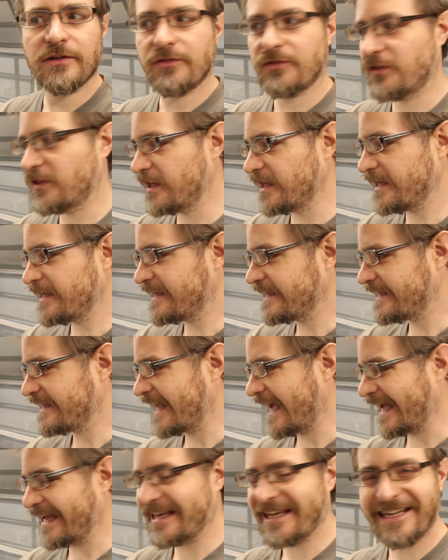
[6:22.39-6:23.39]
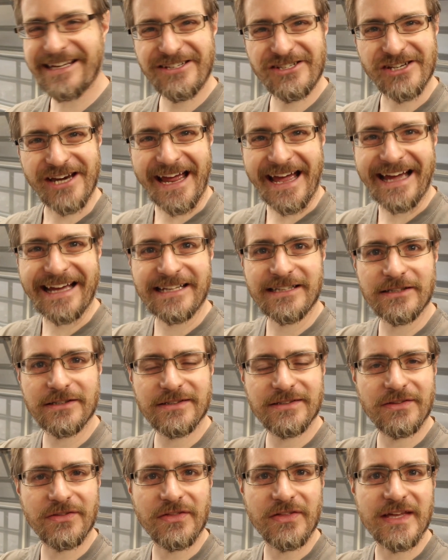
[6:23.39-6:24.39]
The gauge and